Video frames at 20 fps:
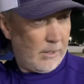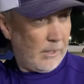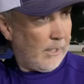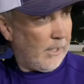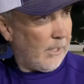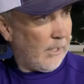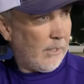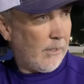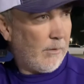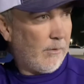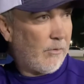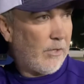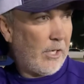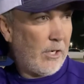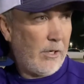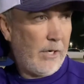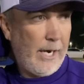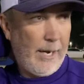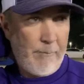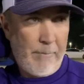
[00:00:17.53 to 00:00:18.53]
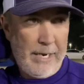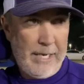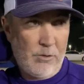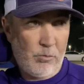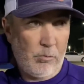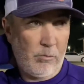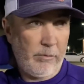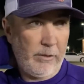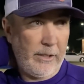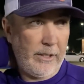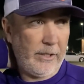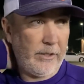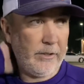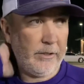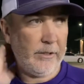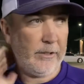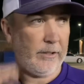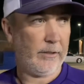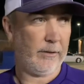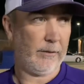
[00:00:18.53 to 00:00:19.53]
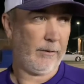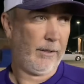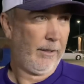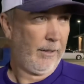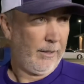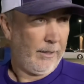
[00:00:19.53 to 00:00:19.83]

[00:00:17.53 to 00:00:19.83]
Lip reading: Thought our at-bats were really good.